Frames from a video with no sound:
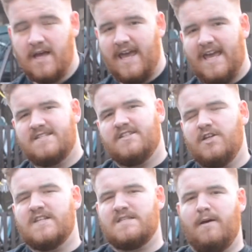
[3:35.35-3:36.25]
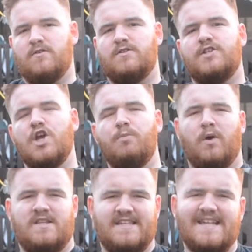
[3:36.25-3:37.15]
is do this about
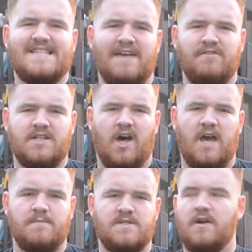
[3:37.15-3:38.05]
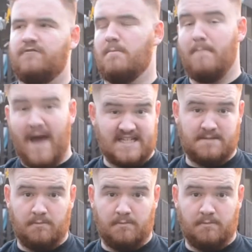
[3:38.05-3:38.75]
2.67 times for maximum